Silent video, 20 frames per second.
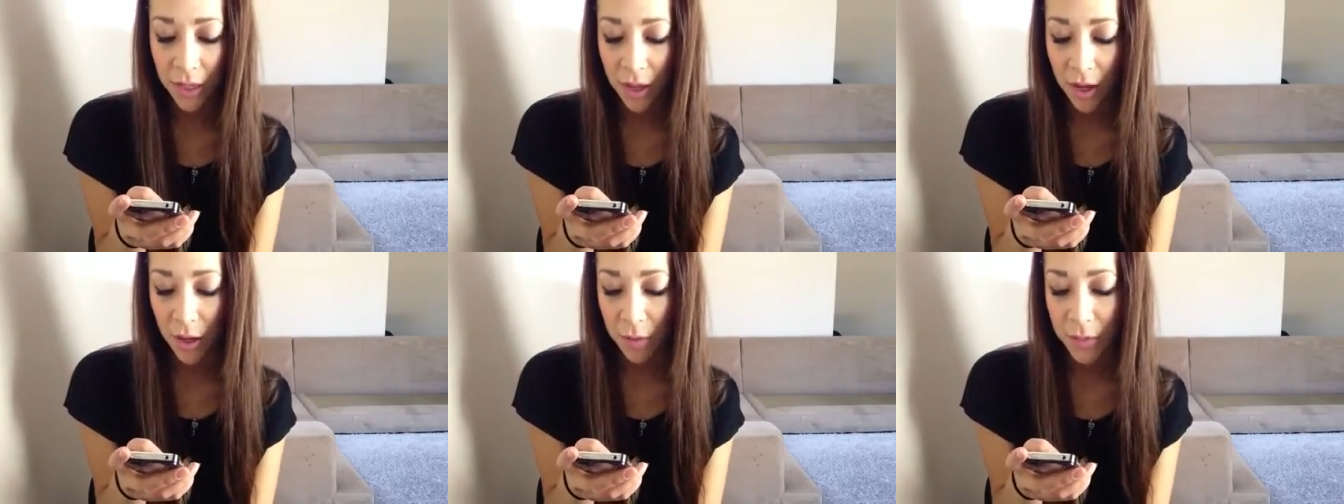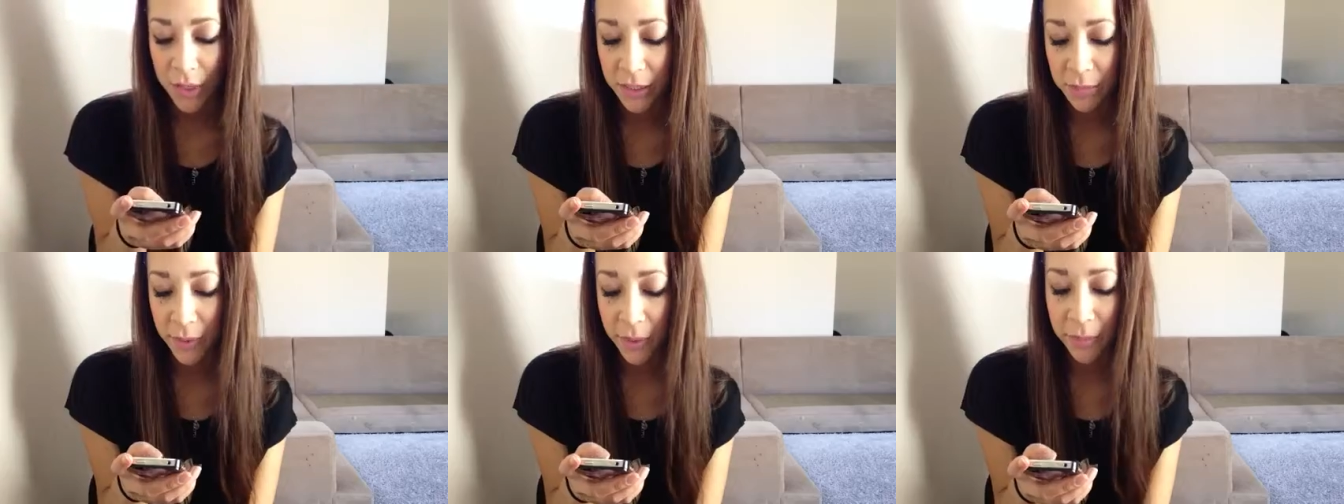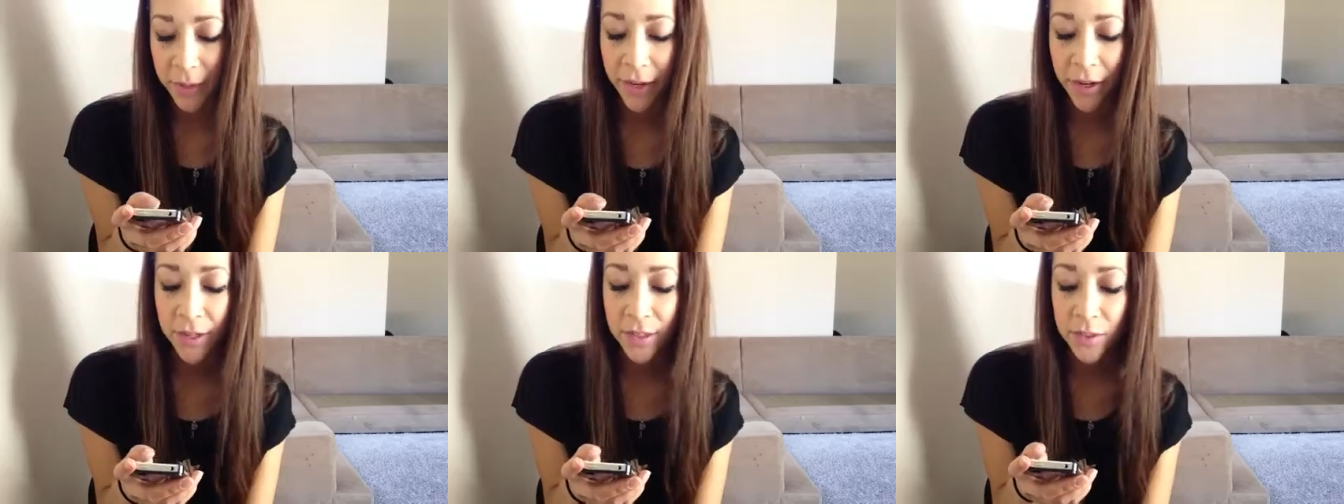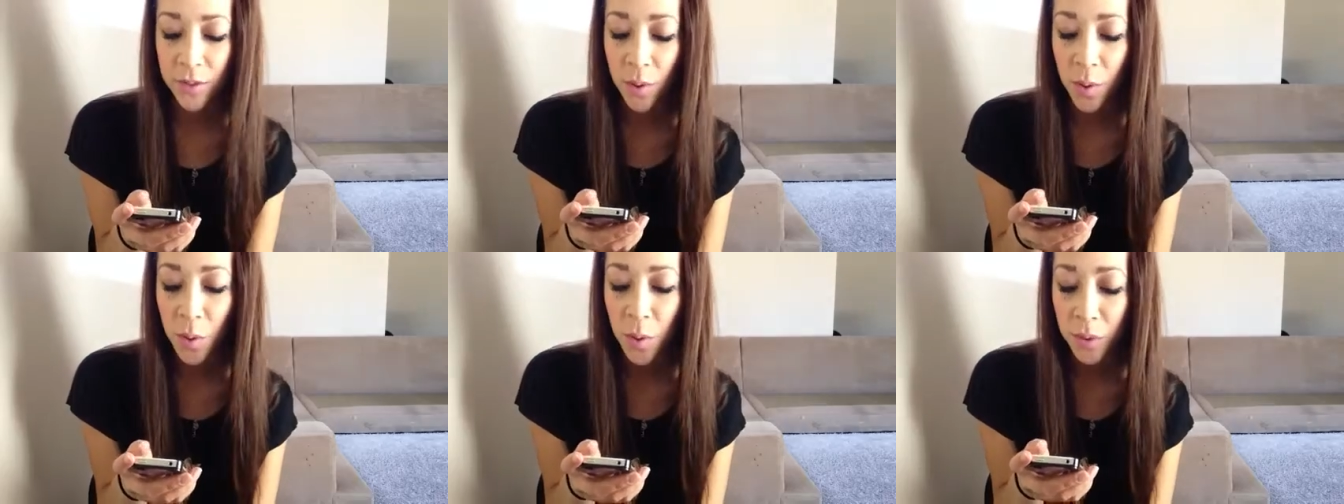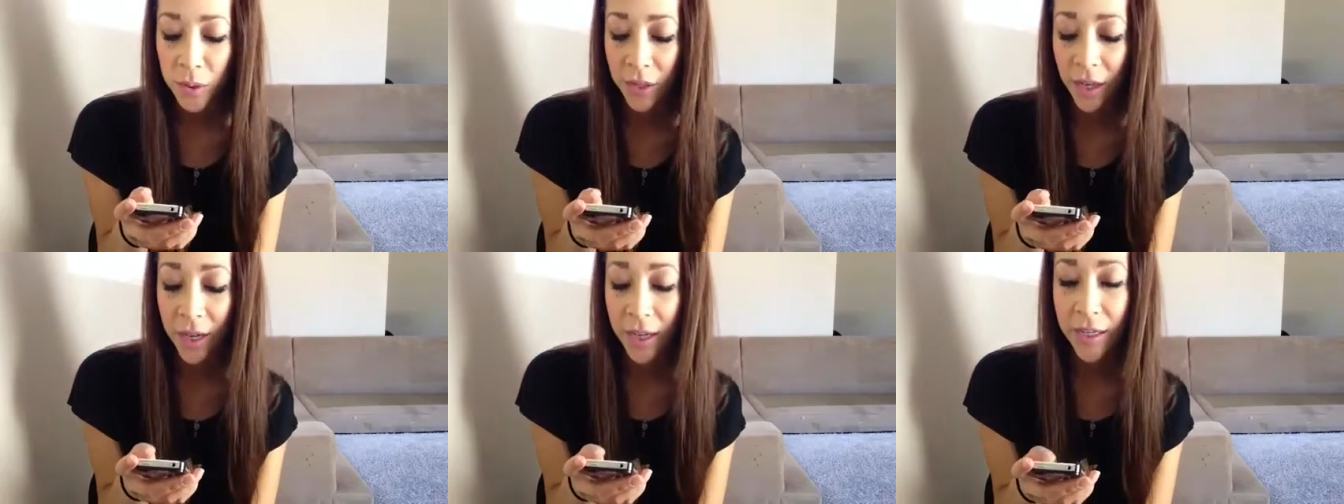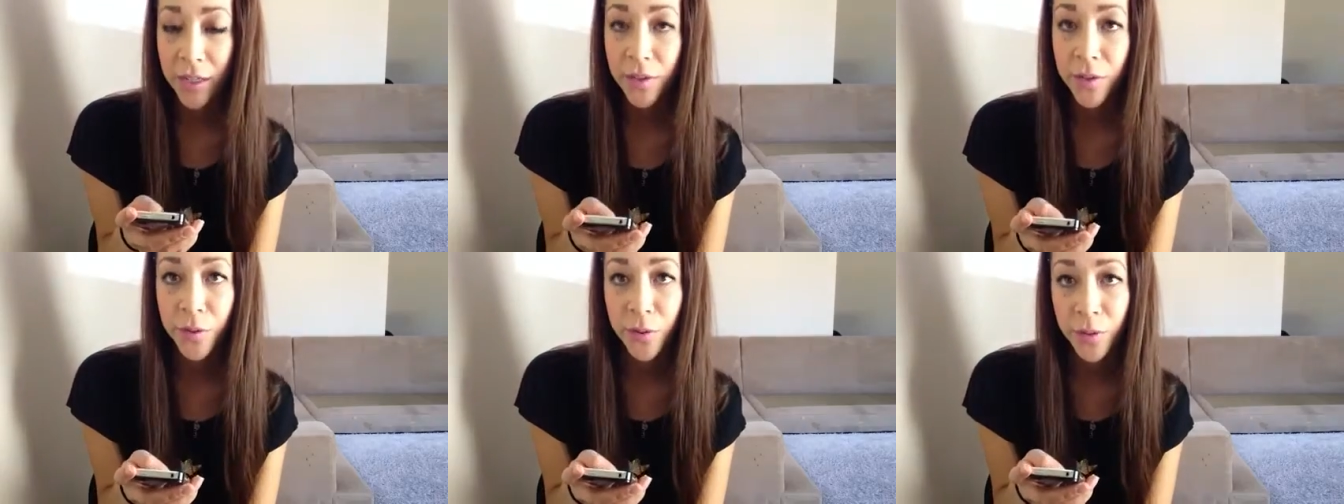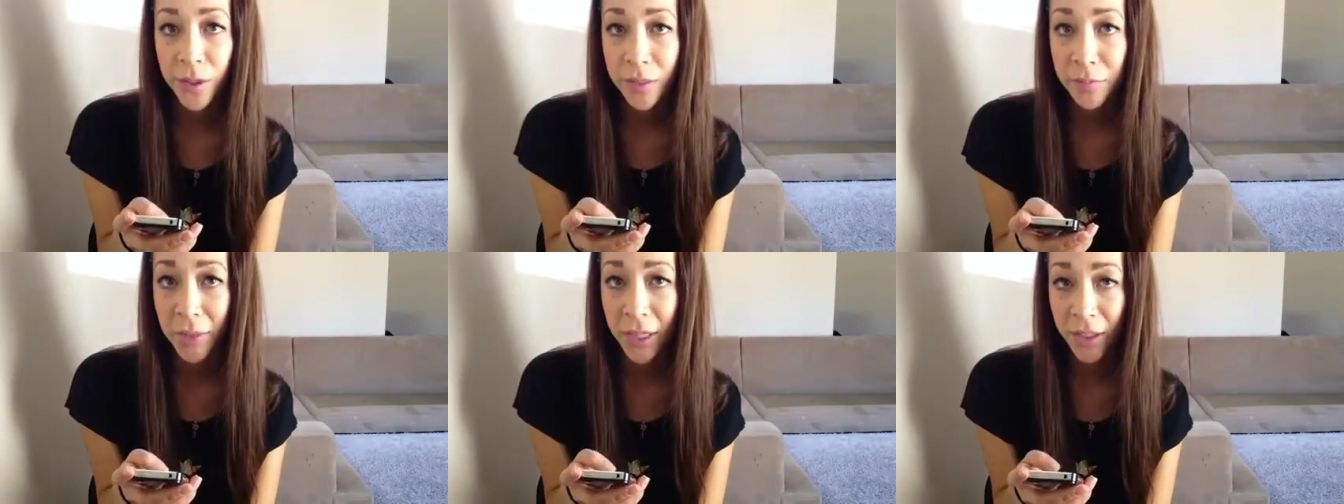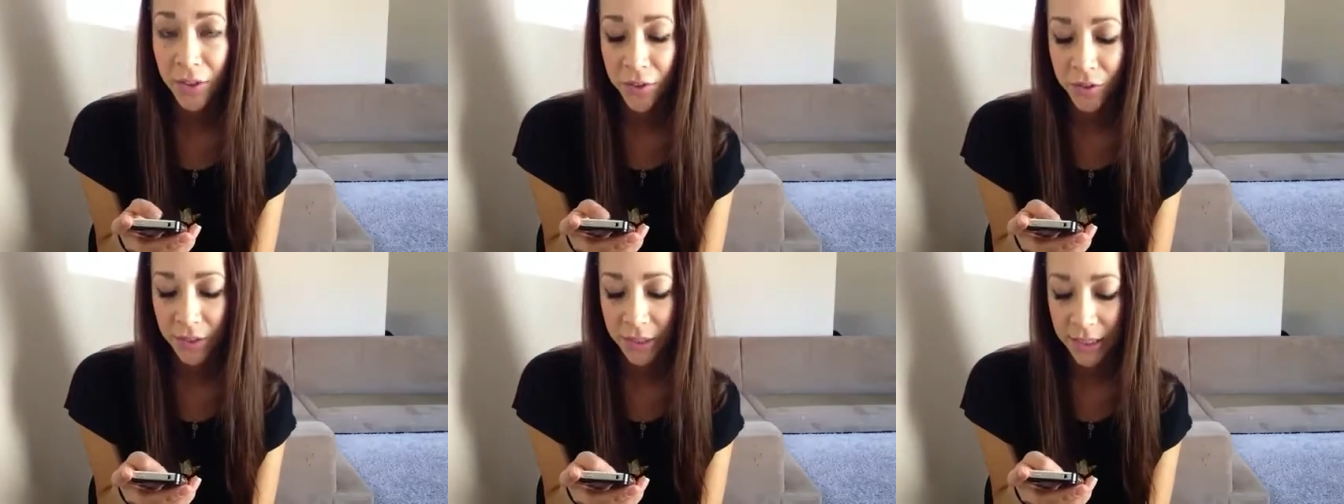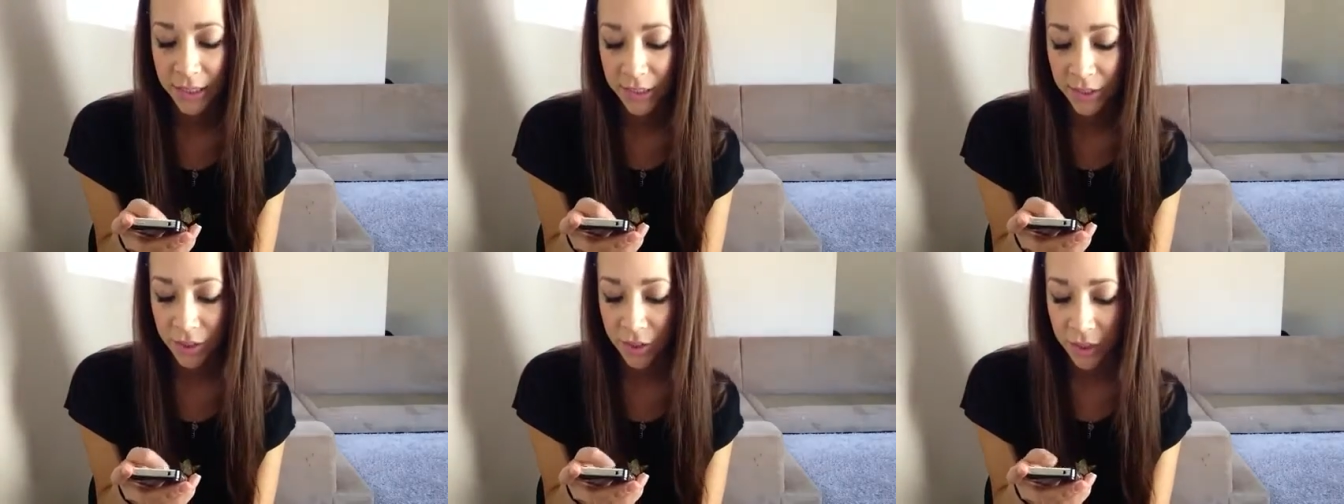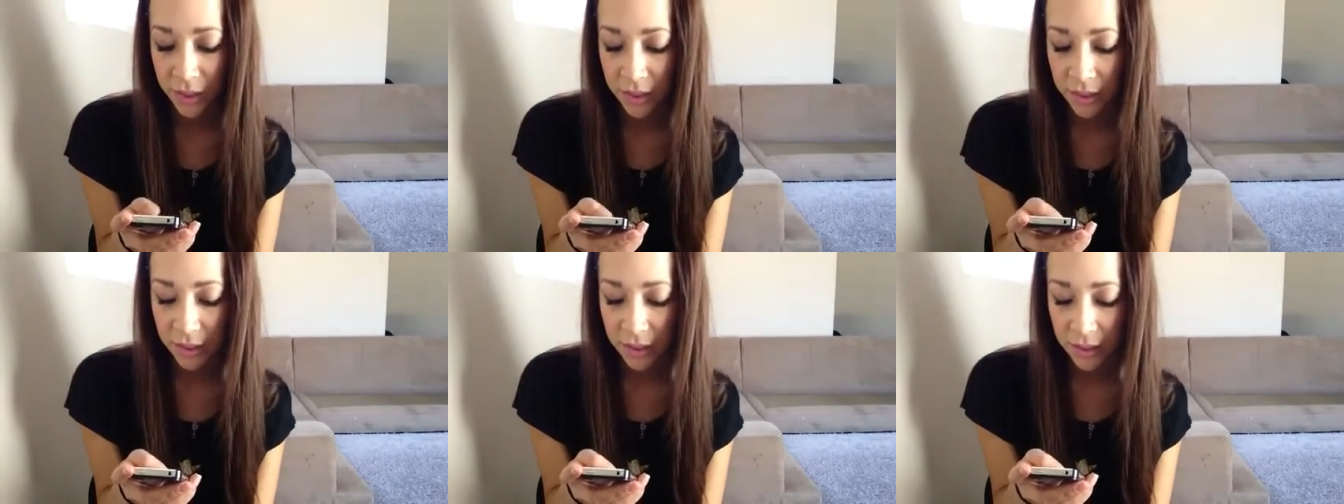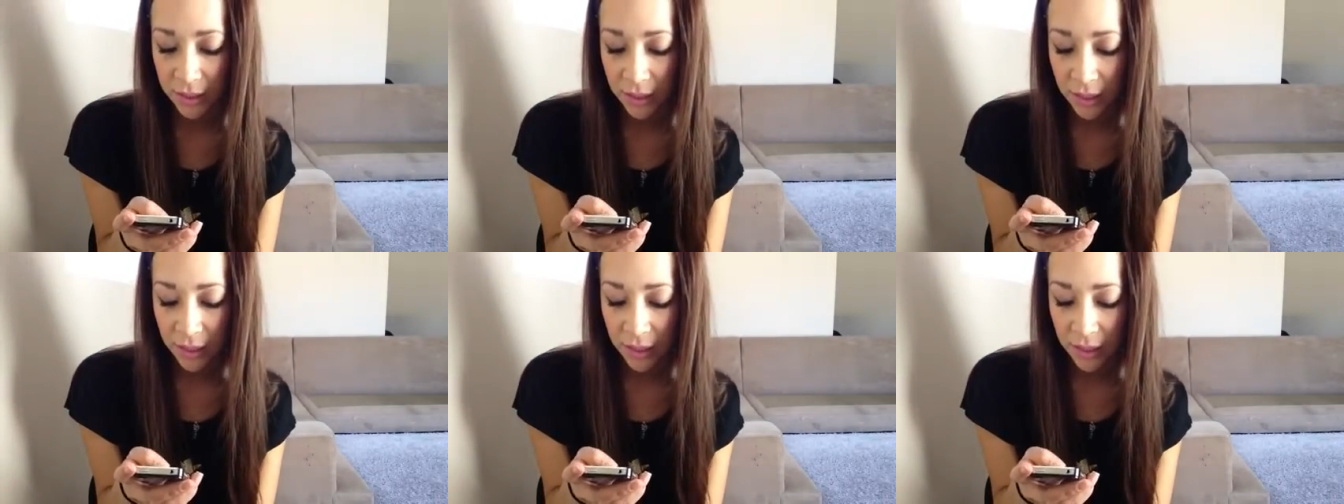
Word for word: I'll miss my parents a whole lot, including my little sisters.